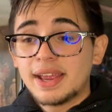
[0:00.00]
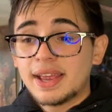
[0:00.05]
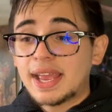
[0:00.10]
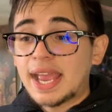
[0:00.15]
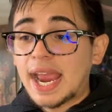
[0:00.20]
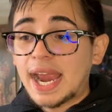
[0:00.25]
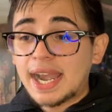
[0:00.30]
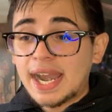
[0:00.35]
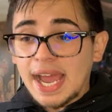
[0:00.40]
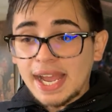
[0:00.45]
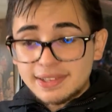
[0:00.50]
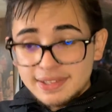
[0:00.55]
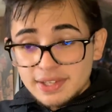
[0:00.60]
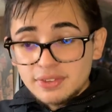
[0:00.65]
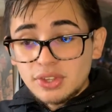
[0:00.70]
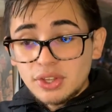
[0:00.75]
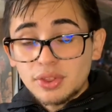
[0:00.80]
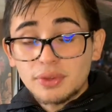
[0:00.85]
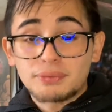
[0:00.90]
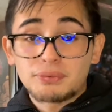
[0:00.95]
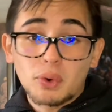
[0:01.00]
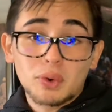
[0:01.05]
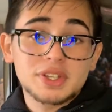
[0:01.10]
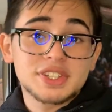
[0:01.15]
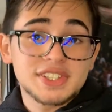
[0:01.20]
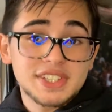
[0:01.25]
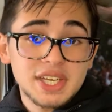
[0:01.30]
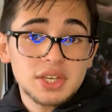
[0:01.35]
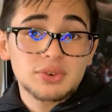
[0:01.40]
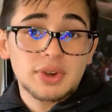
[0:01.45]
And I think they're the 4th
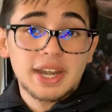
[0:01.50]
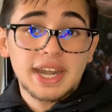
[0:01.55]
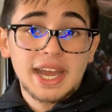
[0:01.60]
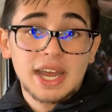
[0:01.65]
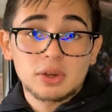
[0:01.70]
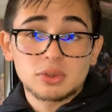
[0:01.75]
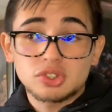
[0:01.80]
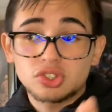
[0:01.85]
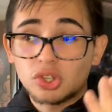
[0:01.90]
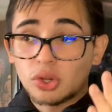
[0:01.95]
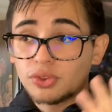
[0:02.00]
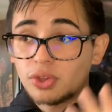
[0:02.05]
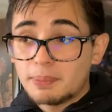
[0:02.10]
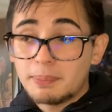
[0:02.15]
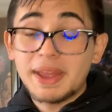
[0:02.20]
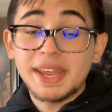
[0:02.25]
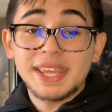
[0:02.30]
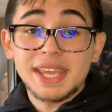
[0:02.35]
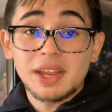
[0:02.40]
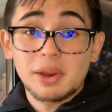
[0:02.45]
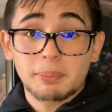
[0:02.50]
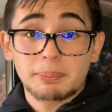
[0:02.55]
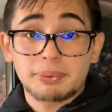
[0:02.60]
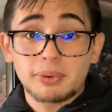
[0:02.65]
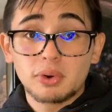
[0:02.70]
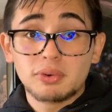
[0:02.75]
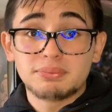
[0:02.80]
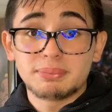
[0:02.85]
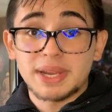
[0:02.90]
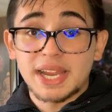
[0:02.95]
seed right now. So they're making
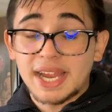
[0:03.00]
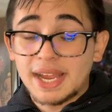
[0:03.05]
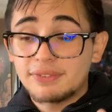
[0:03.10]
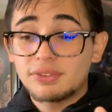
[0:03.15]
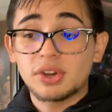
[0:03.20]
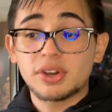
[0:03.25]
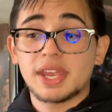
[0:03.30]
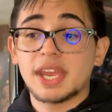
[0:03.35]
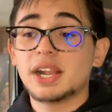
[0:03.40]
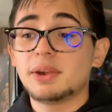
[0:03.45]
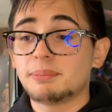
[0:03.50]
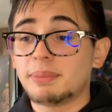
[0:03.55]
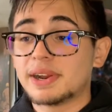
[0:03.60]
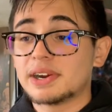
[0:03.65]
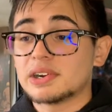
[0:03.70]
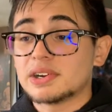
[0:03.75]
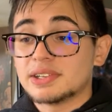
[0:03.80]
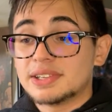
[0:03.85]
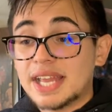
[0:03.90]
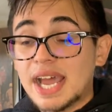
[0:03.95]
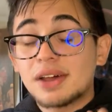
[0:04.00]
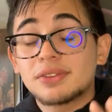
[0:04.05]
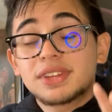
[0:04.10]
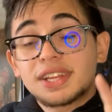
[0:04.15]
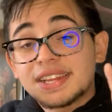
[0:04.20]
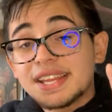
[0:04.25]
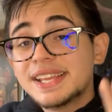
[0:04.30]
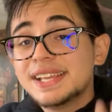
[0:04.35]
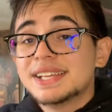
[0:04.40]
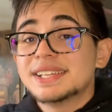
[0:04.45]
improvement and they're getting better. Now, the
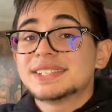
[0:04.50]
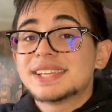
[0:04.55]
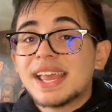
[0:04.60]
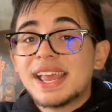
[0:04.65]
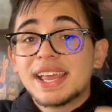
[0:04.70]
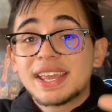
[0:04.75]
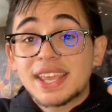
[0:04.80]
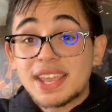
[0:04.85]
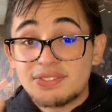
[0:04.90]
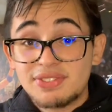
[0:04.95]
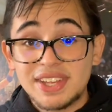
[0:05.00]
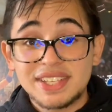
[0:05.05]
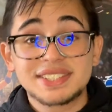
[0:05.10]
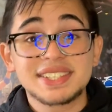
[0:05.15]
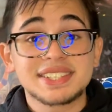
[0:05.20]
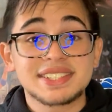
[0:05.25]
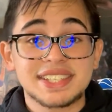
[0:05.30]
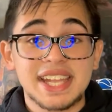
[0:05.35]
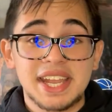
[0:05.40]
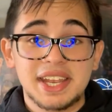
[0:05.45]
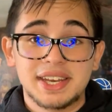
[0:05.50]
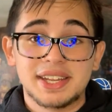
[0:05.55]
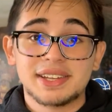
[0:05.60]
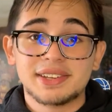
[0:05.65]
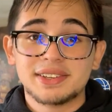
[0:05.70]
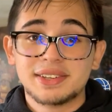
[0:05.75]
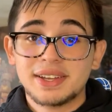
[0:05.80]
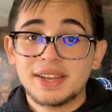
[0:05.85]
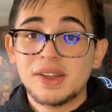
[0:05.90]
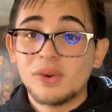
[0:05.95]
thing is, can they sustain it?
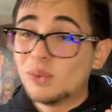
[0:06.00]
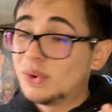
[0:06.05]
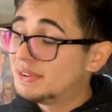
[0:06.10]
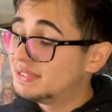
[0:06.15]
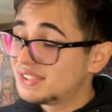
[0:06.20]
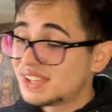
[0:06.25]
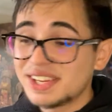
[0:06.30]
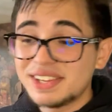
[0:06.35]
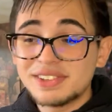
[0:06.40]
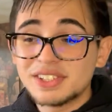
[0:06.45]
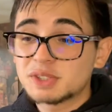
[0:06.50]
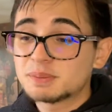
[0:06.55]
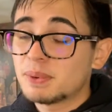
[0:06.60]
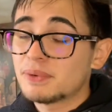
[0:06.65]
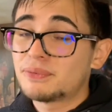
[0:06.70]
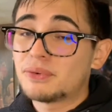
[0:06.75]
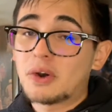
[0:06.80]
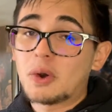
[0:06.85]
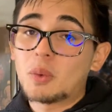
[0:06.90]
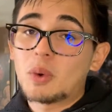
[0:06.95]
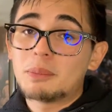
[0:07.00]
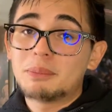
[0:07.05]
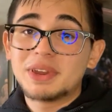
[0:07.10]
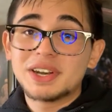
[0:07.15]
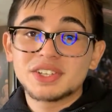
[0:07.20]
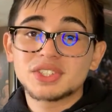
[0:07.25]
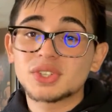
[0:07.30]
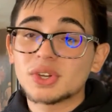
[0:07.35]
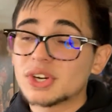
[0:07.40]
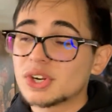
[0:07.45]
We've seen this before where
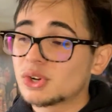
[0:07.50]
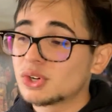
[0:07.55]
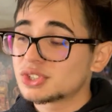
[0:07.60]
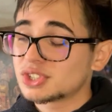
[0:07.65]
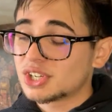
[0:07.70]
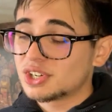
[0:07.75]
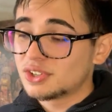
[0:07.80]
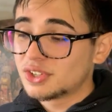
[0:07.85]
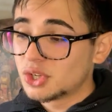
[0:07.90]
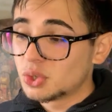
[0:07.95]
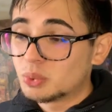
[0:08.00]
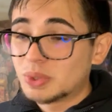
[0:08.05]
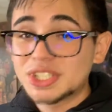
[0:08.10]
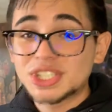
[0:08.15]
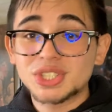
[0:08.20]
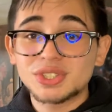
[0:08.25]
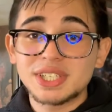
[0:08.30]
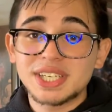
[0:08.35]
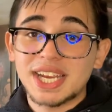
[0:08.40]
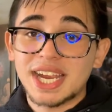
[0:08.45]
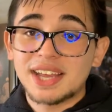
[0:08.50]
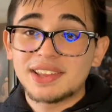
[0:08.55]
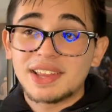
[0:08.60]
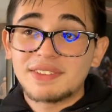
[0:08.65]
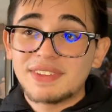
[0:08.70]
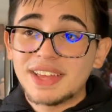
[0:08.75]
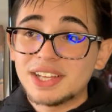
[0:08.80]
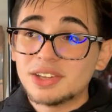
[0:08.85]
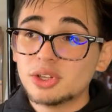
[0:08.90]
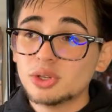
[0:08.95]
Minnesota goes on a little win streak and then
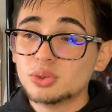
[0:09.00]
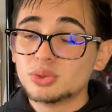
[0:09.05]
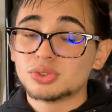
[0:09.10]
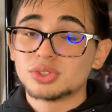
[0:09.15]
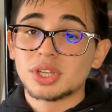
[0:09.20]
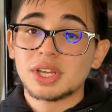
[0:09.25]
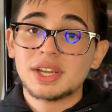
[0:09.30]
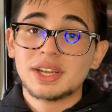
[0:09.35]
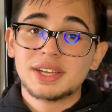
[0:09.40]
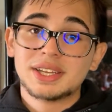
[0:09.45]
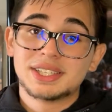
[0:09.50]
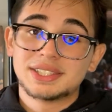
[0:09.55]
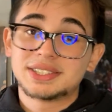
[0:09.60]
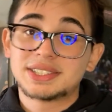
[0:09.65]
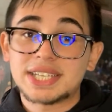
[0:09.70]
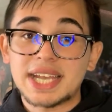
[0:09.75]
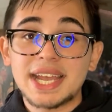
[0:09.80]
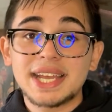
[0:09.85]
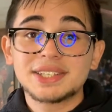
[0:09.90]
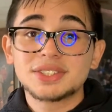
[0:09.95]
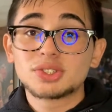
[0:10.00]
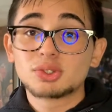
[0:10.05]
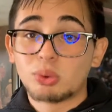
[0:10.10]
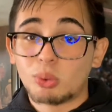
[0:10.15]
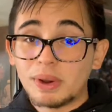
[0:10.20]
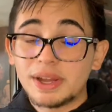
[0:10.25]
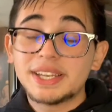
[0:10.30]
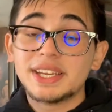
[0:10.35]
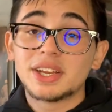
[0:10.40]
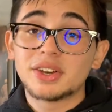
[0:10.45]
they lose 10,
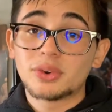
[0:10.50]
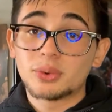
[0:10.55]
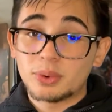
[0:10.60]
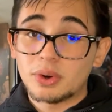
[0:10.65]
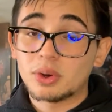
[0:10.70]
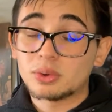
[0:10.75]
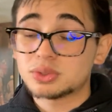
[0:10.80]
20 in a row.